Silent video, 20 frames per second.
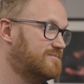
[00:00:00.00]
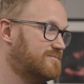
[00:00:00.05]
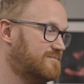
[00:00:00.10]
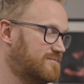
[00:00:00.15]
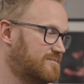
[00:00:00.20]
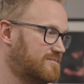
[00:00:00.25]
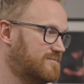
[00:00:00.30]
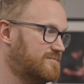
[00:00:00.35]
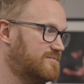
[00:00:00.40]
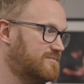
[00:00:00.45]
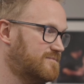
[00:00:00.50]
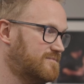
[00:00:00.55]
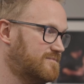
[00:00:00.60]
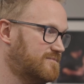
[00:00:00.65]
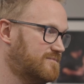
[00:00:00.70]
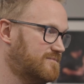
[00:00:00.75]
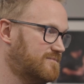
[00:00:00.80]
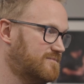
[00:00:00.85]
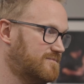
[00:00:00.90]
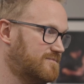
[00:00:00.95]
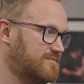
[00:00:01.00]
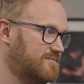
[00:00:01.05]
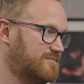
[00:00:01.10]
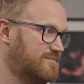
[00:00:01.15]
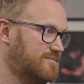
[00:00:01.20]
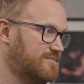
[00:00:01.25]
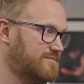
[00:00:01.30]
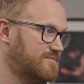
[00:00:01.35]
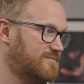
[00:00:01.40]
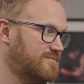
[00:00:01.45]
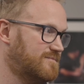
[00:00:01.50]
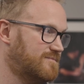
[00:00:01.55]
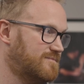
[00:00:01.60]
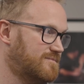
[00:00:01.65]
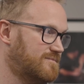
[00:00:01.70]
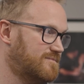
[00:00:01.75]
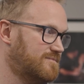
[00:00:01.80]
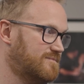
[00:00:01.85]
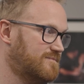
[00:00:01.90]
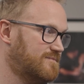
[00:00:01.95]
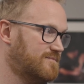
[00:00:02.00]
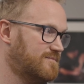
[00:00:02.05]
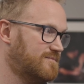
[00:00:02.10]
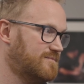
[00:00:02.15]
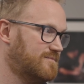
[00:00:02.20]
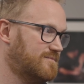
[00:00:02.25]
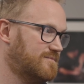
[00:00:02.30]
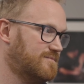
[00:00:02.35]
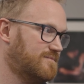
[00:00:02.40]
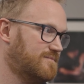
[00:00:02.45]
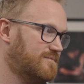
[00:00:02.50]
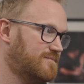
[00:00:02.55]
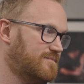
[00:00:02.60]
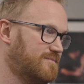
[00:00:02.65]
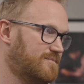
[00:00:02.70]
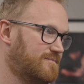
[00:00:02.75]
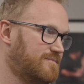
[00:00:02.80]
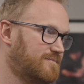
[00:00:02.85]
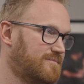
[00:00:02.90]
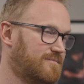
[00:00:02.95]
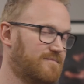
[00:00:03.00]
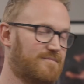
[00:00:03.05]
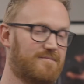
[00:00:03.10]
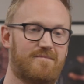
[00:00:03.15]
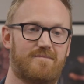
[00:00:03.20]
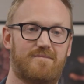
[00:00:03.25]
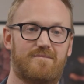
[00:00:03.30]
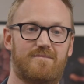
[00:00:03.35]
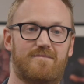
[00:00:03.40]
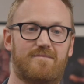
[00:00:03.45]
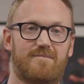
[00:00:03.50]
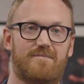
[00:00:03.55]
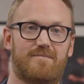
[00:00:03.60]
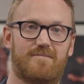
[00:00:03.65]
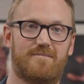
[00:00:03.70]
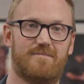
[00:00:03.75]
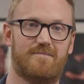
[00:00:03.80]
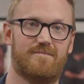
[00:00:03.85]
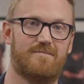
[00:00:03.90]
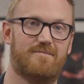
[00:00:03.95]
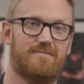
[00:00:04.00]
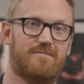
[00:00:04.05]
(silent)